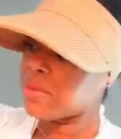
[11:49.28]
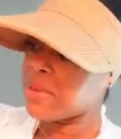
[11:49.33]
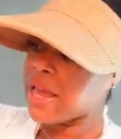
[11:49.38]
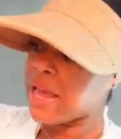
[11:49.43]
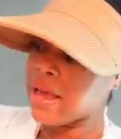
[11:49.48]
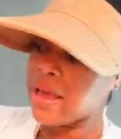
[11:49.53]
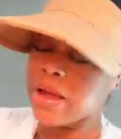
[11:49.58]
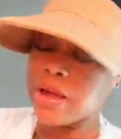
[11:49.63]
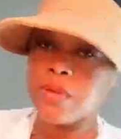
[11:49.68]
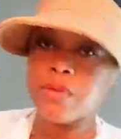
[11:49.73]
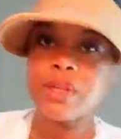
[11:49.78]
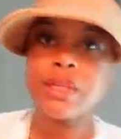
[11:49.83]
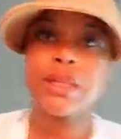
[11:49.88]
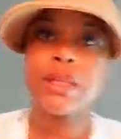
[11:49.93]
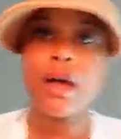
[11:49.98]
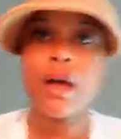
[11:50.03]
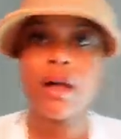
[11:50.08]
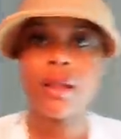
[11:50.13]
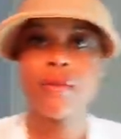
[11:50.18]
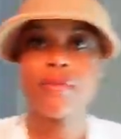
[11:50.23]
bag with
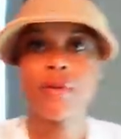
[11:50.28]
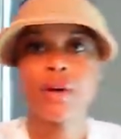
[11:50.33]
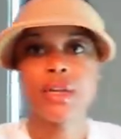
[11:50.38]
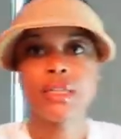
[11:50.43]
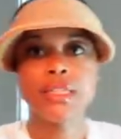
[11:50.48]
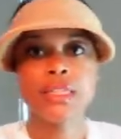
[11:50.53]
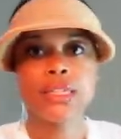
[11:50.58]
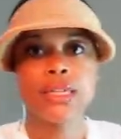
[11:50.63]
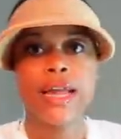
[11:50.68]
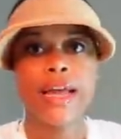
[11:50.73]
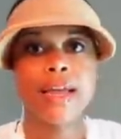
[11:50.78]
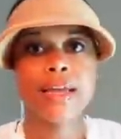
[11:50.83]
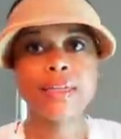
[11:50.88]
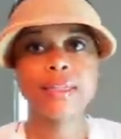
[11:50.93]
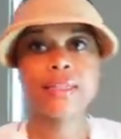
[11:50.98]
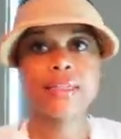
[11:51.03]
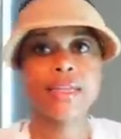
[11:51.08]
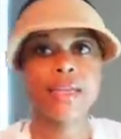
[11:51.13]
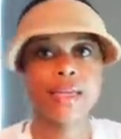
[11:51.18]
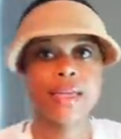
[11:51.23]
all of our
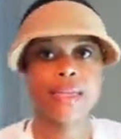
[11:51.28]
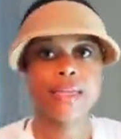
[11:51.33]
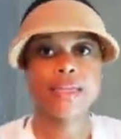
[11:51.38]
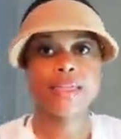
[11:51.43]
snacks and